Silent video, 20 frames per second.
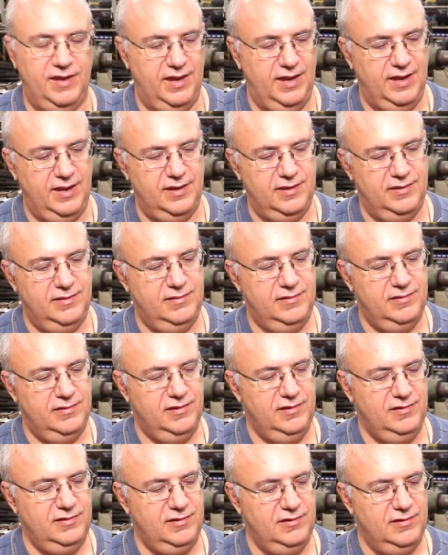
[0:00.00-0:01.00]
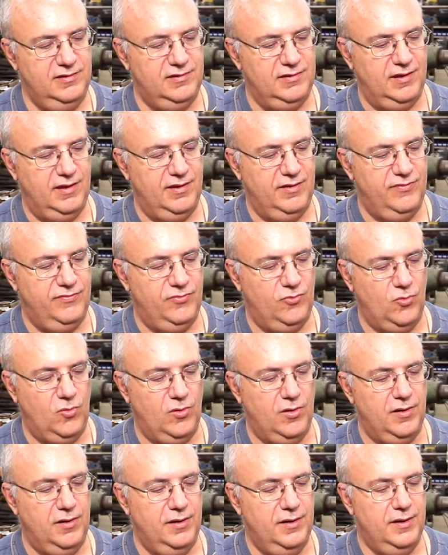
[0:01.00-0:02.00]
And this is uh,
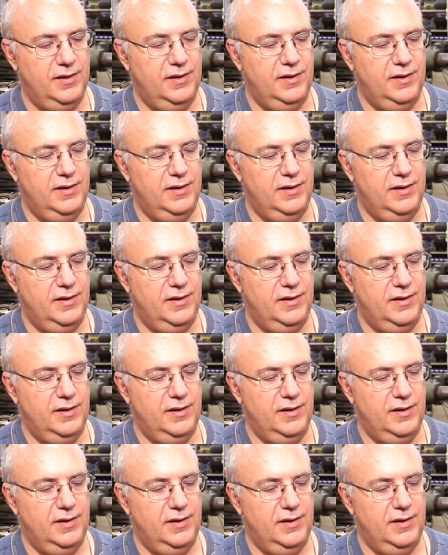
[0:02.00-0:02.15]
for